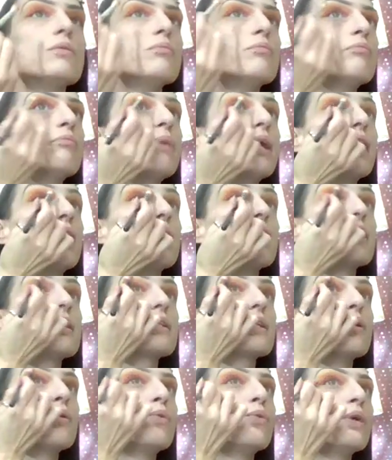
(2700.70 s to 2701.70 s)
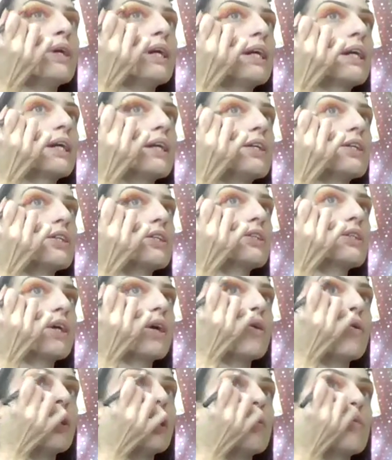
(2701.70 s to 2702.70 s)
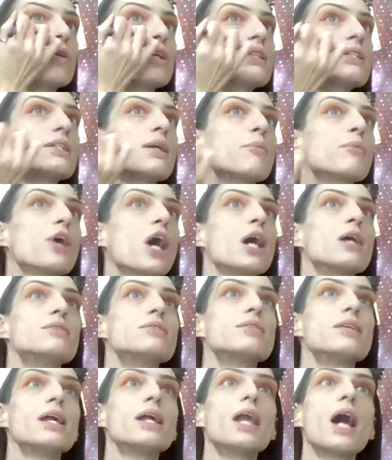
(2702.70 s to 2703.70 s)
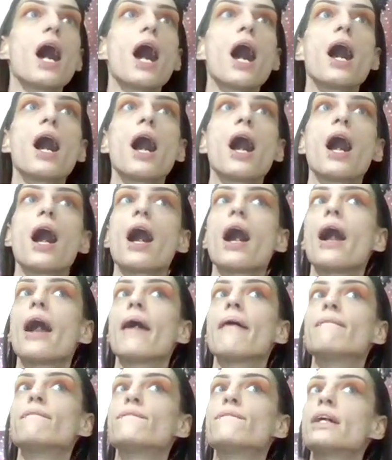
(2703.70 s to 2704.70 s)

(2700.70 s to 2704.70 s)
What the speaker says: But we can just go in with some concealer and